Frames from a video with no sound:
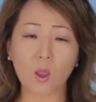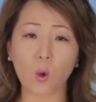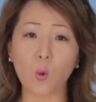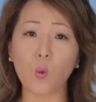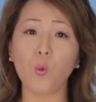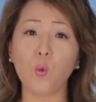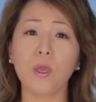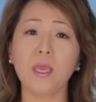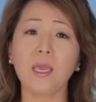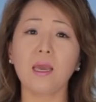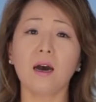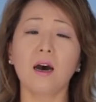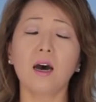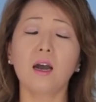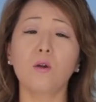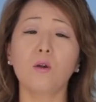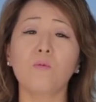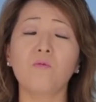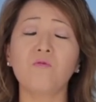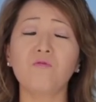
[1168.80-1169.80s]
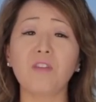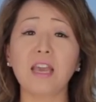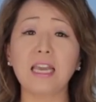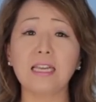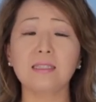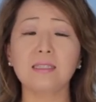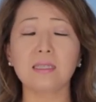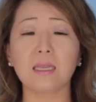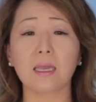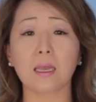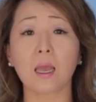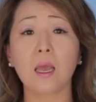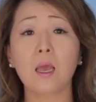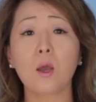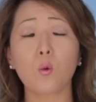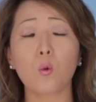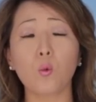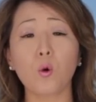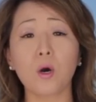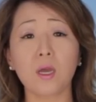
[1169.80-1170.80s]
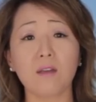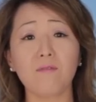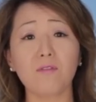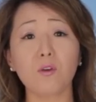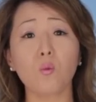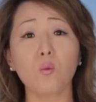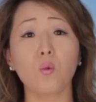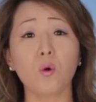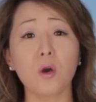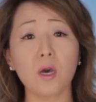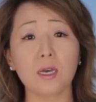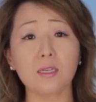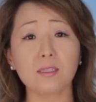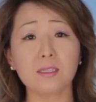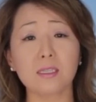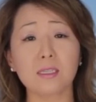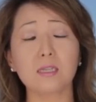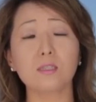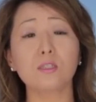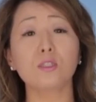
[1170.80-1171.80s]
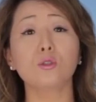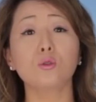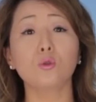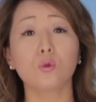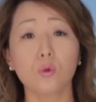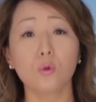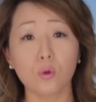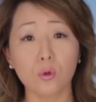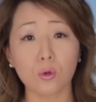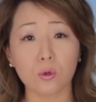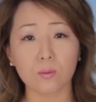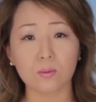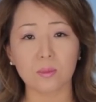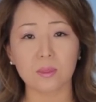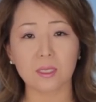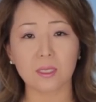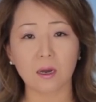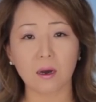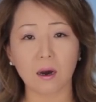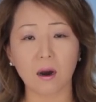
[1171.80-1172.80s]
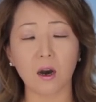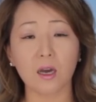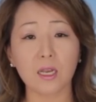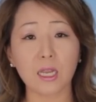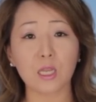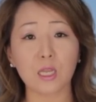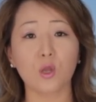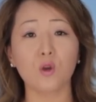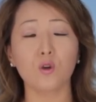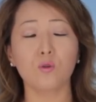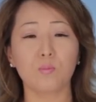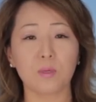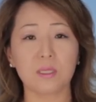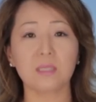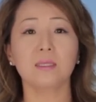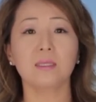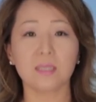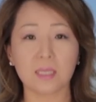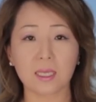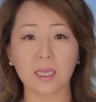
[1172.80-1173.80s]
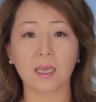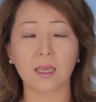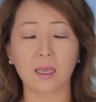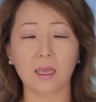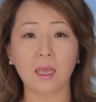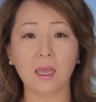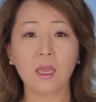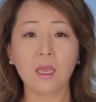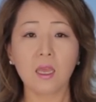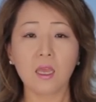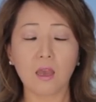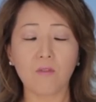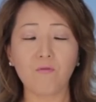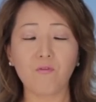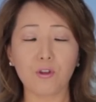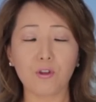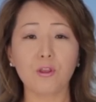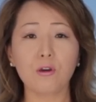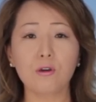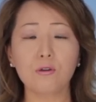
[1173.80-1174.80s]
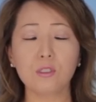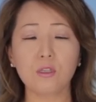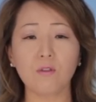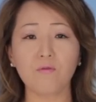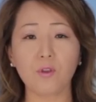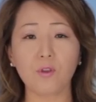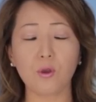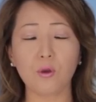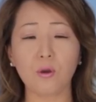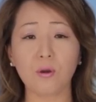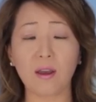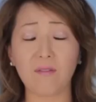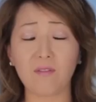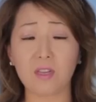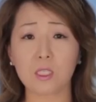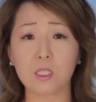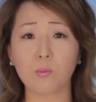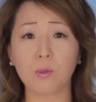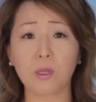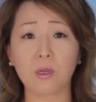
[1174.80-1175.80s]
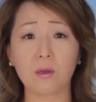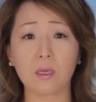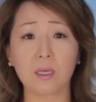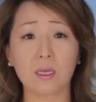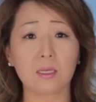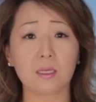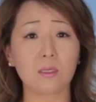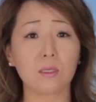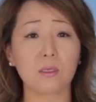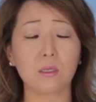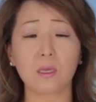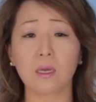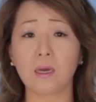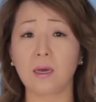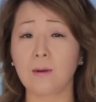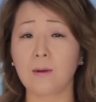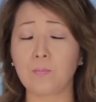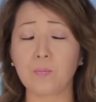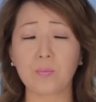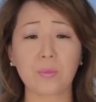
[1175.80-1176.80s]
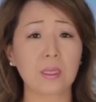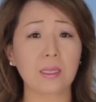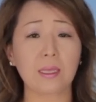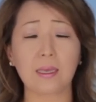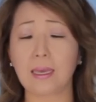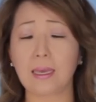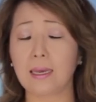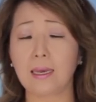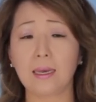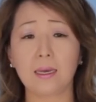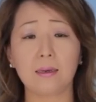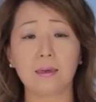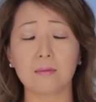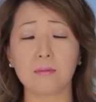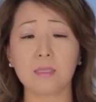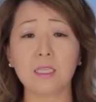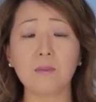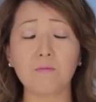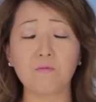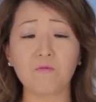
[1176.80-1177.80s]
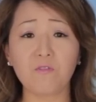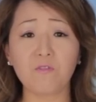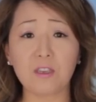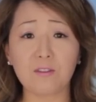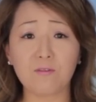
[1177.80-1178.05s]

We are facing one of the worst storms on an open sea. And for those of you who have experienced deep